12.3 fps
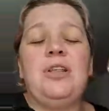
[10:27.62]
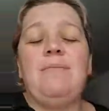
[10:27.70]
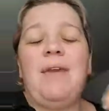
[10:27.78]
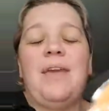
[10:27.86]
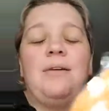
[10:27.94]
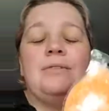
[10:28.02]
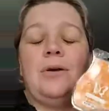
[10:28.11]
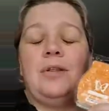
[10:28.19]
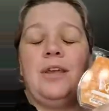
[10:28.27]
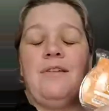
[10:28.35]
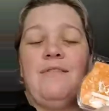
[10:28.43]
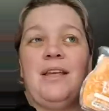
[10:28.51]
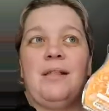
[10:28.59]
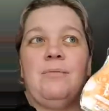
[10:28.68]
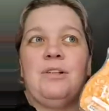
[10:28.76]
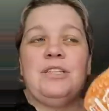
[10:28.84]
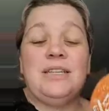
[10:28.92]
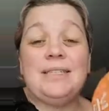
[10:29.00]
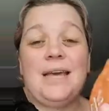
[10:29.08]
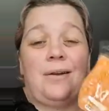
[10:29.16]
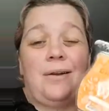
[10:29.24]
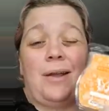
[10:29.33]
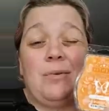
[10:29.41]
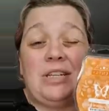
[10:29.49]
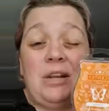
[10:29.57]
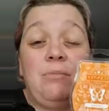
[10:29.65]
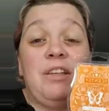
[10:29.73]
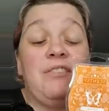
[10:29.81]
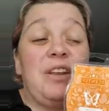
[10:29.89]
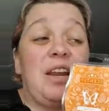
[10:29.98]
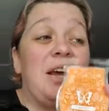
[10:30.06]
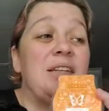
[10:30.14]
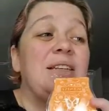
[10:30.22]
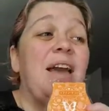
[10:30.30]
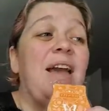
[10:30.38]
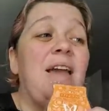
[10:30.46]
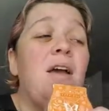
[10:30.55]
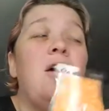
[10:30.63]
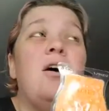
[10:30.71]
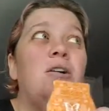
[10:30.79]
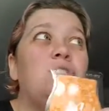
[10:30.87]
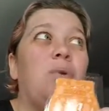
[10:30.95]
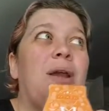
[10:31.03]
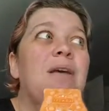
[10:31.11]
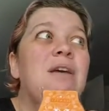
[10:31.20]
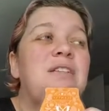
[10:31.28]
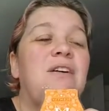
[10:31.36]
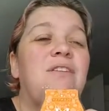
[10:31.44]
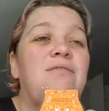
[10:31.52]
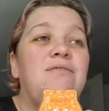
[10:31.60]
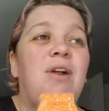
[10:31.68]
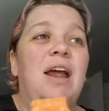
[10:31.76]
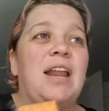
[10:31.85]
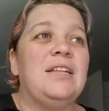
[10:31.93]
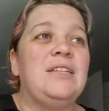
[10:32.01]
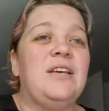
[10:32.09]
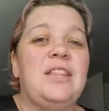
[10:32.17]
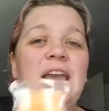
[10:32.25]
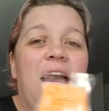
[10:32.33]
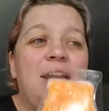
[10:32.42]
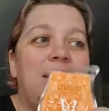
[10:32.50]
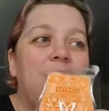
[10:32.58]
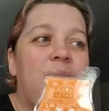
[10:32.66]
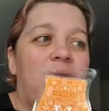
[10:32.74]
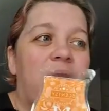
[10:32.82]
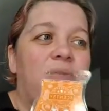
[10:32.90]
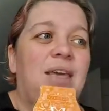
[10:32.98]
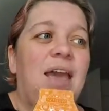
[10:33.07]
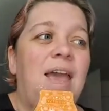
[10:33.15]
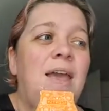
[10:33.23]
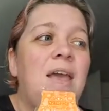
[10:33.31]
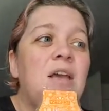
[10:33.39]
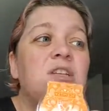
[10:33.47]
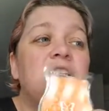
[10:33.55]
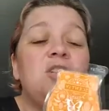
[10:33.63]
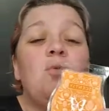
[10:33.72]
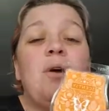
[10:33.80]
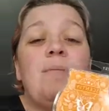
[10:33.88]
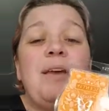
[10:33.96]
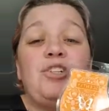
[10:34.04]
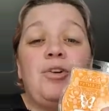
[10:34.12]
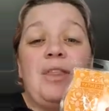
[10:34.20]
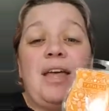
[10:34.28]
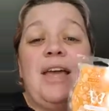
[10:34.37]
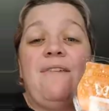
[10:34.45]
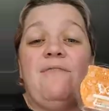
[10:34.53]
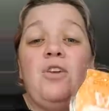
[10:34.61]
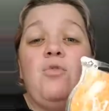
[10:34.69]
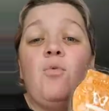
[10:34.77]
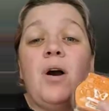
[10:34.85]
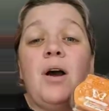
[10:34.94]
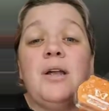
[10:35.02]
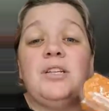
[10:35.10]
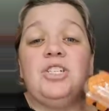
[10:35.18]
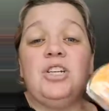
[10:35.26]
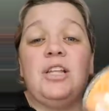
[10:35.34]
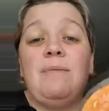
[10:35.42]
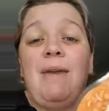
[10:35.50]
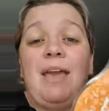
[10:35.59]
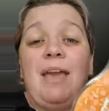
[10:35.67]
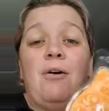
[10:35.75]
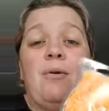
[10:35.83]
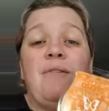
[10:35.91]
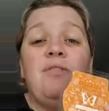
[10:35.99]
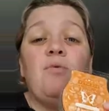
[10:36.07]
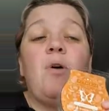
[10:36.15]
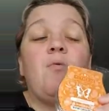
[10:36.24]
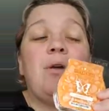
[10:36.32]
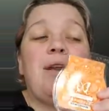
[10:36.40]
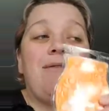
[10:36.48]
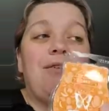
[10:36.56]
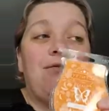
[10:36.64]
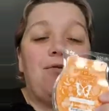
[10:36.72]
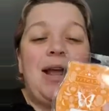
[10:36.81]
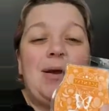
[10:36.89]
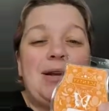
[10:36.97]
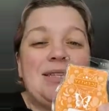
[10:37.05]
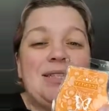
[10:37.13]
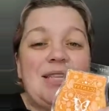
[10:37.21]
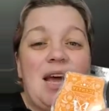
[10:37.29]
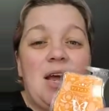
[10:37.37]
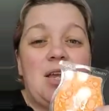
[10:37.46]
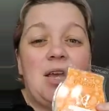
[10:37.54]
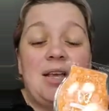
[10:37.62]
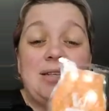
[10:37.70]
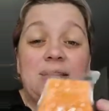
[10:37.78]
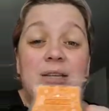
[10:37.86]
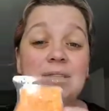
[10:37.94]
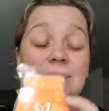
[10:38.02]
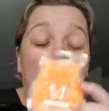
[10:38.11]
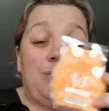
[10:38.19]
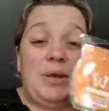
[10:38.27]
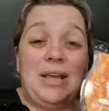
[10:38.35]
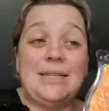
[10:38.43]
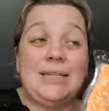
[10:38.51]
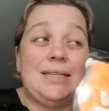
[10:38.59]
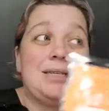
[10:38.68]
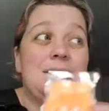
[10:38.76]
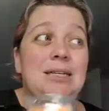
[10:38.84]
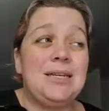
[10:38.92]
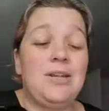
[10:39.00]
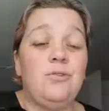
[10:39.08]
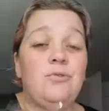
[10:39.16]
mango is only available till Saturday, which I believe it is, okay, or sorry, till Friday, till the end of the month, okay. So you want to make sure that if you want chili mango, if you want whatever fragrance that is being discontinued